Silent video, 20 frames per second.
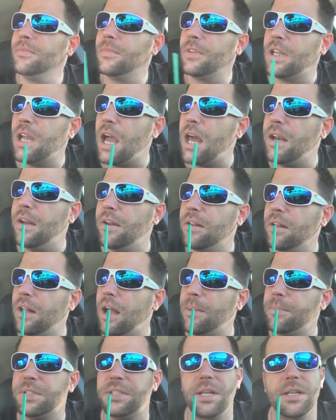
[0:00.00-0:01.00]
I'm
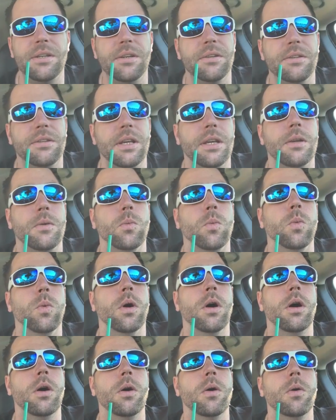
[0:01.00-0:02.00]
sitting here thinking,
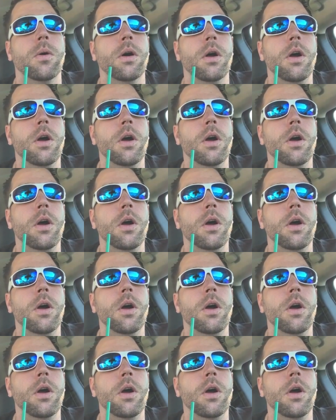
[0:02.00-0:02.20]
whoa,